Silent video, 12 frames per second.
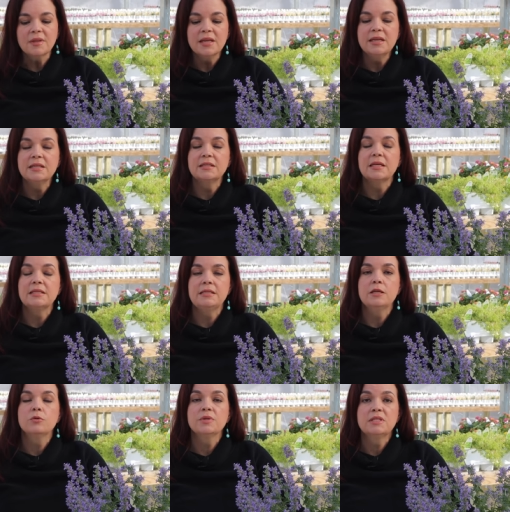It is
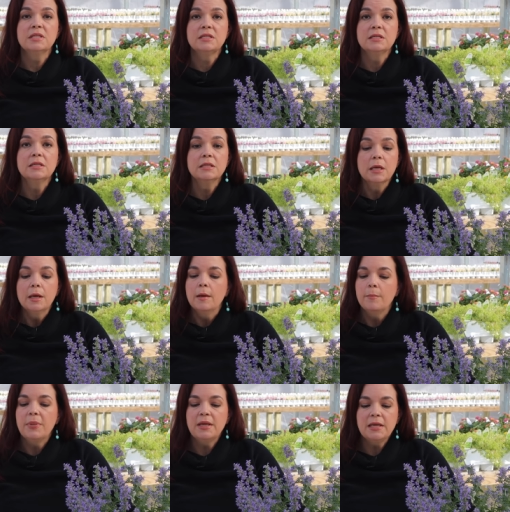deer resistant,
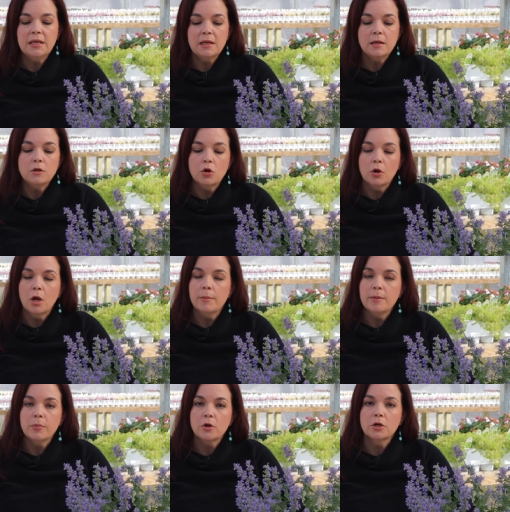but again, your
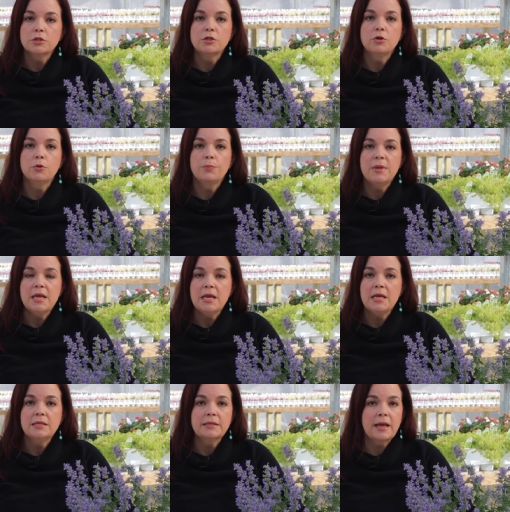hummingbirds, your
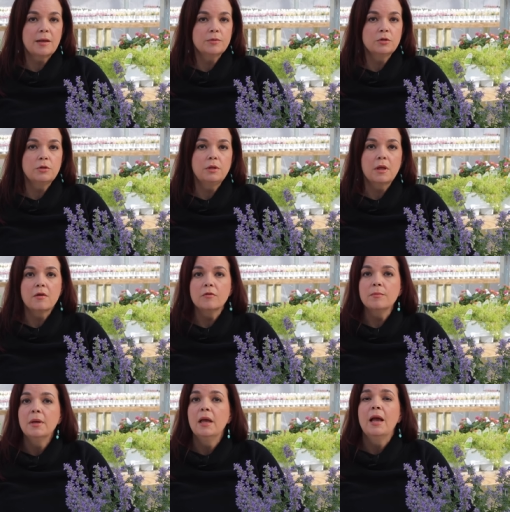bees absolutely love
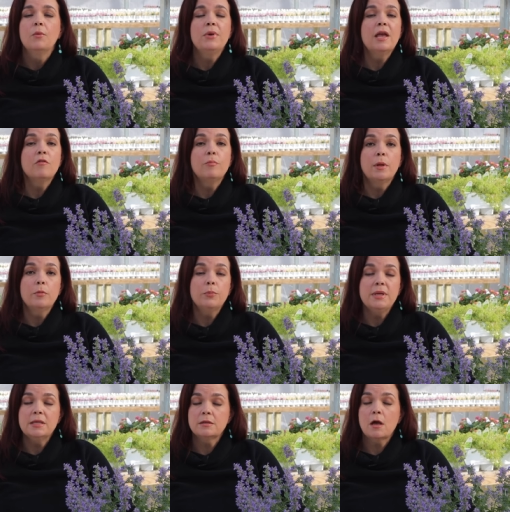them. We have
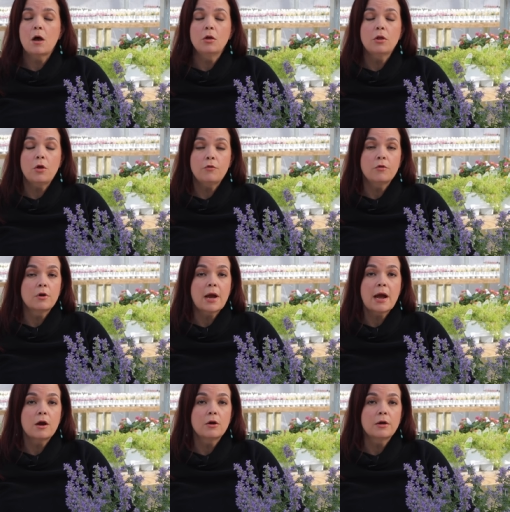bumblebees all over
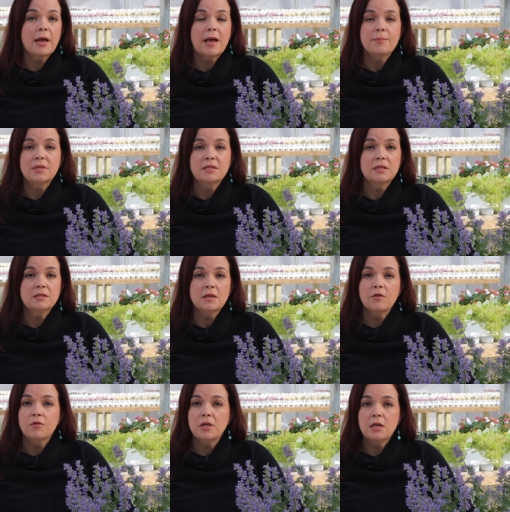our hibiscus
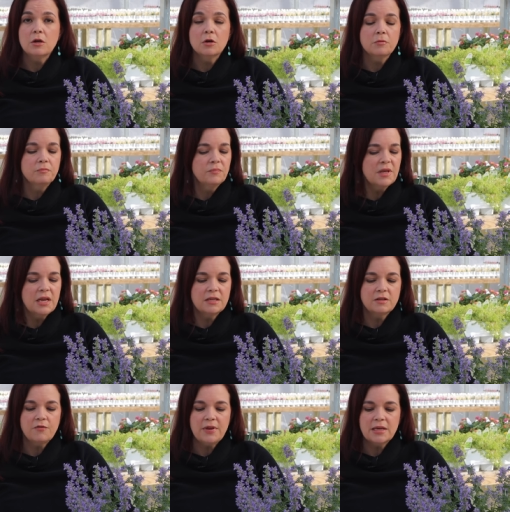every year. It
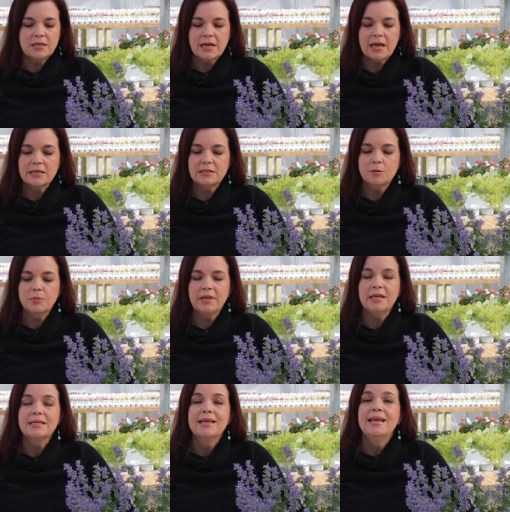is a fantastic
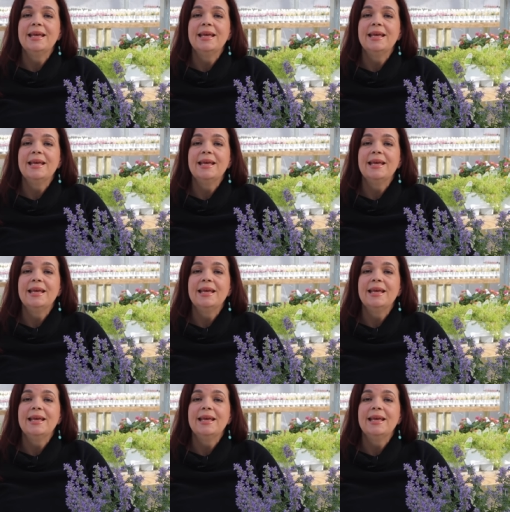plant.